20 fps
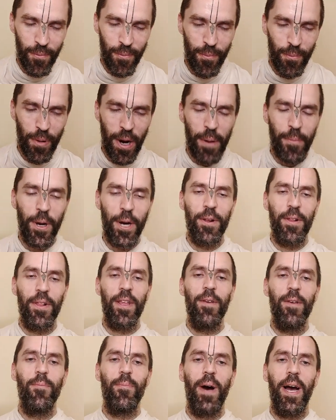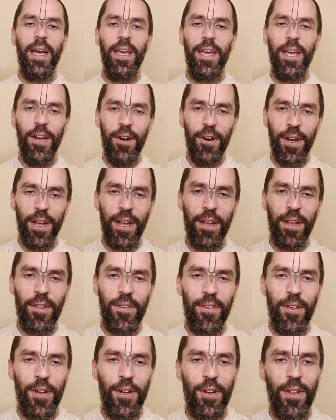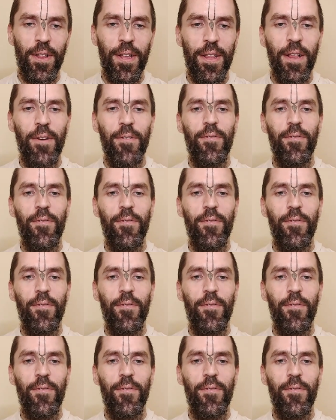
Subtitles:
primarily by hearing such lila